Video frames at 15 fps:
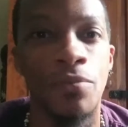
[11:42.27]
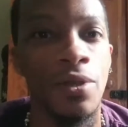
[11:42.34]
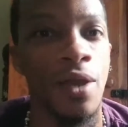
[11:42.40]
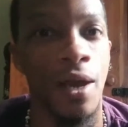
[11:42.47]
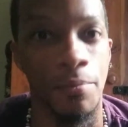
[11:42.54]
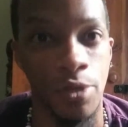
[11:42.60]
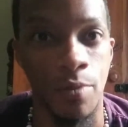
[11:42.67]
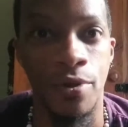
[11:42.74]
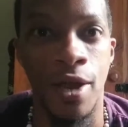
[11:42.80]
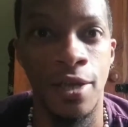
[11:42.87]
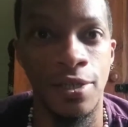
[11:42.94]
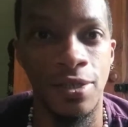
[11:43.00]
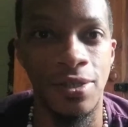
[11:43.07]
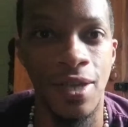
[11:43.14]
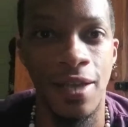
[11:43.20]
I'm
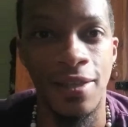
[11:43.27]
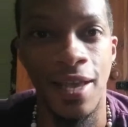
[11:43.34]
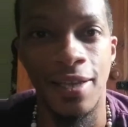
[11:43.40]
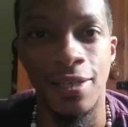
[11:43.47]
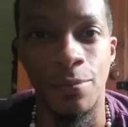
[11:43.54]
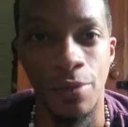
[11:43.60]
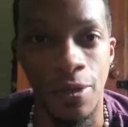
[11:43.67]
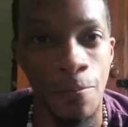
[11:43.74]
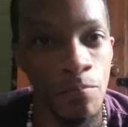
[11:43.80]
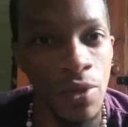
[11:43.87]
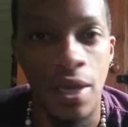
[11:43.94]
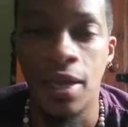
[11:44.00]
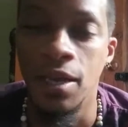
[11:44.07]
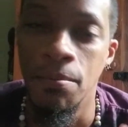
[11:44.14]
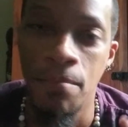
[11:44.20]
surprised you said that to me.
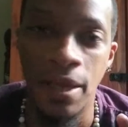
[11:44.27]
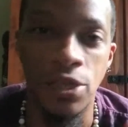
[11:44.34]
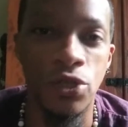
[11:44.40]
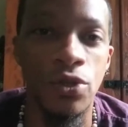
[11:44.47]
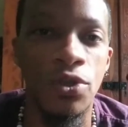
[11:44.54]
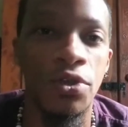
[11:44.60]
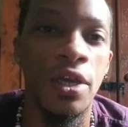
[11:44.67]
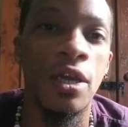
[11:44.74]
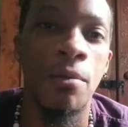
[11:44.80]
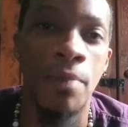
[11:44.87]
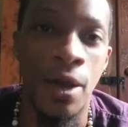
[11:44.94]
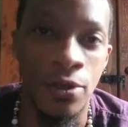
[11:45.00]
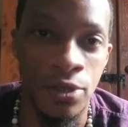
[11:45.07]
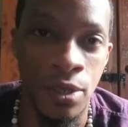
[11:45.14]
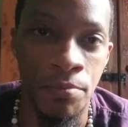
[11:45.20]
And it makes you think
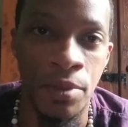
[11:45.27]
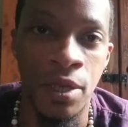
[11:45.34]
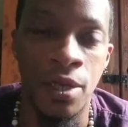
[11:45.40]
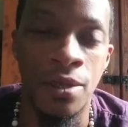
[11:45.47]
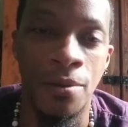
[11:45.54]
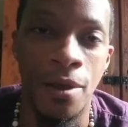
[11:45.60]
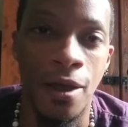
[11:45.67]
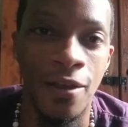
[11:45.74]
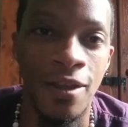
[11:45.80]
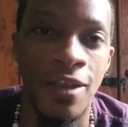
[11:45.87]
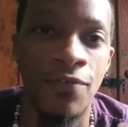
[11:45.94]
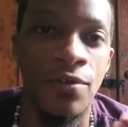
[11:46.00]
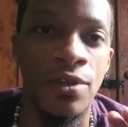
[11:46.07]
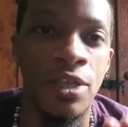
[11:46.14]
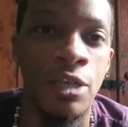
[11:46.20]
about something
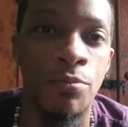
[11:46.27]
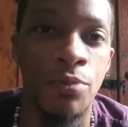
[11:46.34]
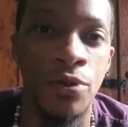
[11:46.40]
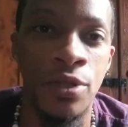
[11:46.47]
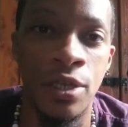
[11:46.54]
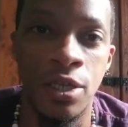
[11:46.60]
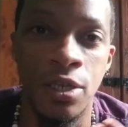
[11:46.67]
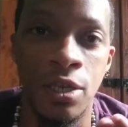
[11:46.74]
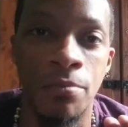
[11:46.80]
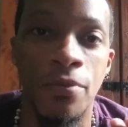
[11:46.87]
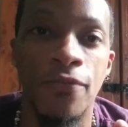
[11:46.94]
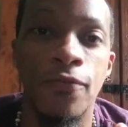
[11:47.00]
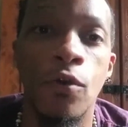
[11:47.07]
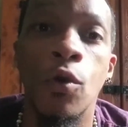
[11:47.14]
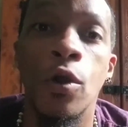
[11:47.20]
even deeper than you did
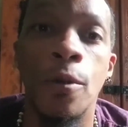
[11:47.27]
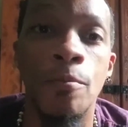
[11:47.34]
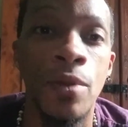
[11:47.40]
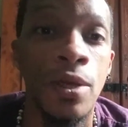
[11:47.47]
before.